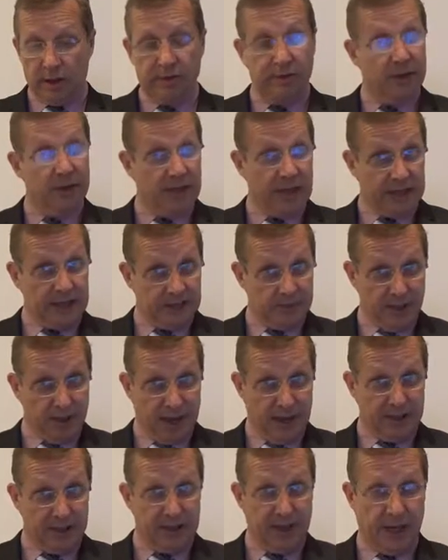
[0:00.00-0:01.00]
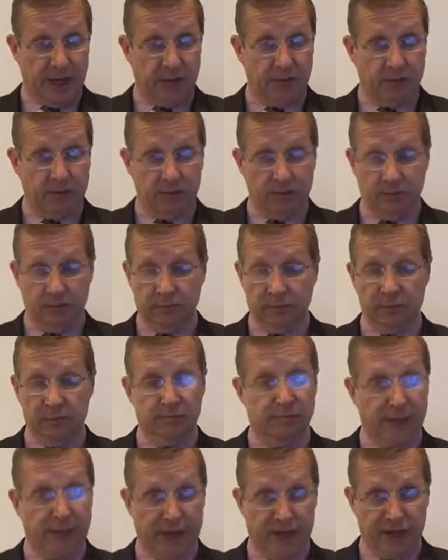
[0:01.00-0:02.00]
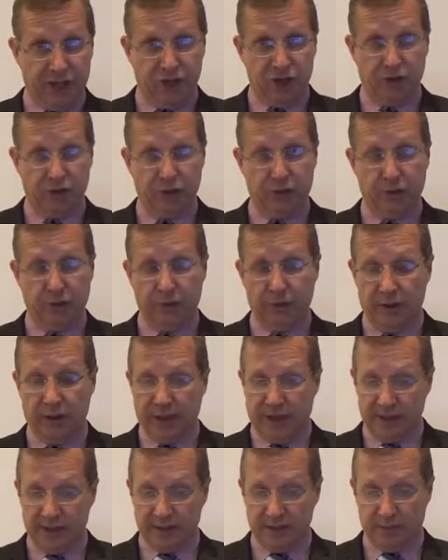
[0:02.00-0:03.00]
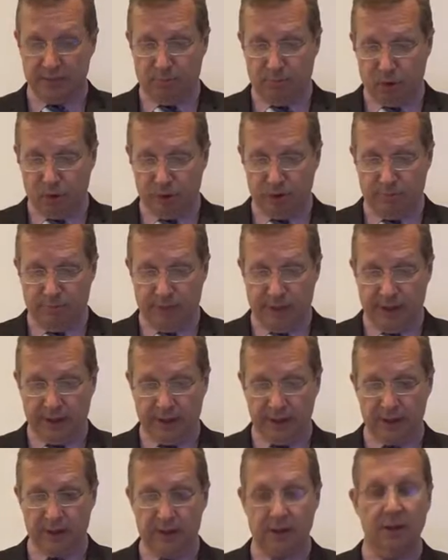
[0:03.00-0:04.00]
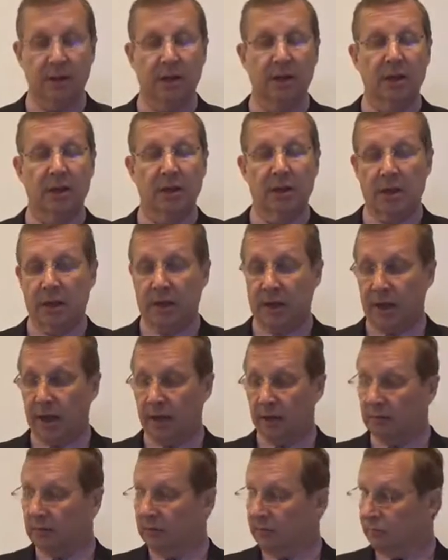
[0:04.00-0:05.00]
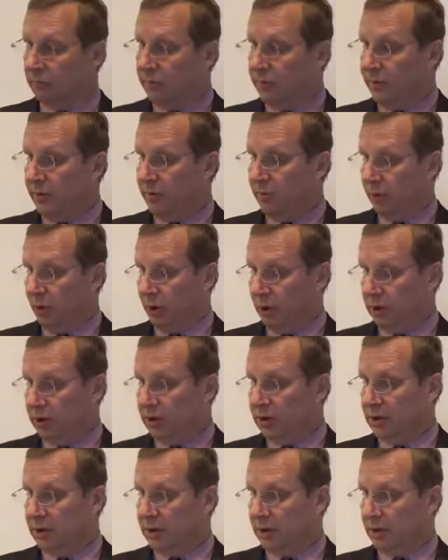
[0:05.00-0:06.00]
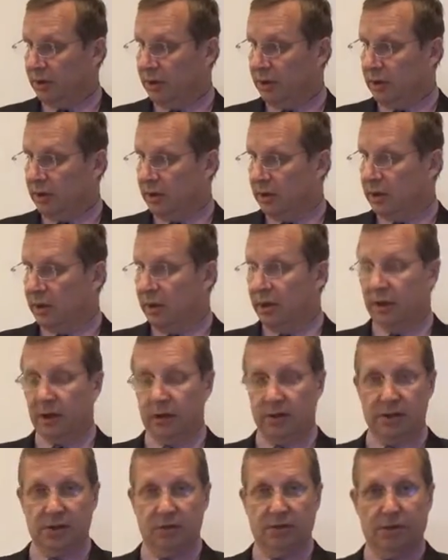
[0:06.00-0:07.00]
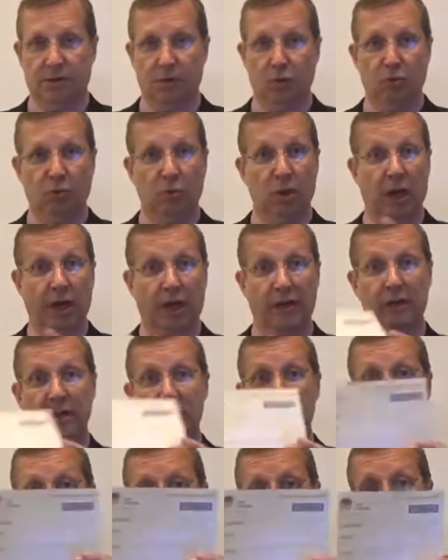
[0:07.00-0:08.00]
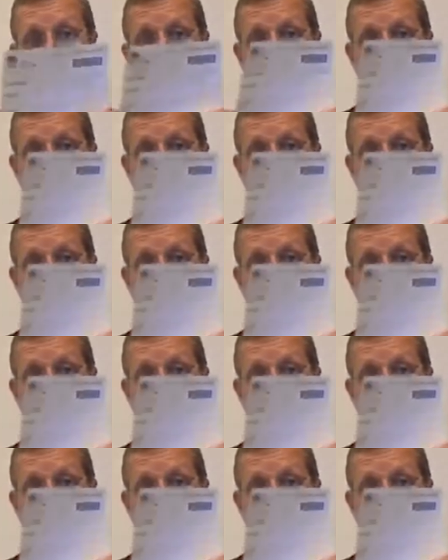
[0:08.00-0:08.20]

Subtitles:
The next part down on page 2, it has the bond amount. Now, with the bond, there is a form like this which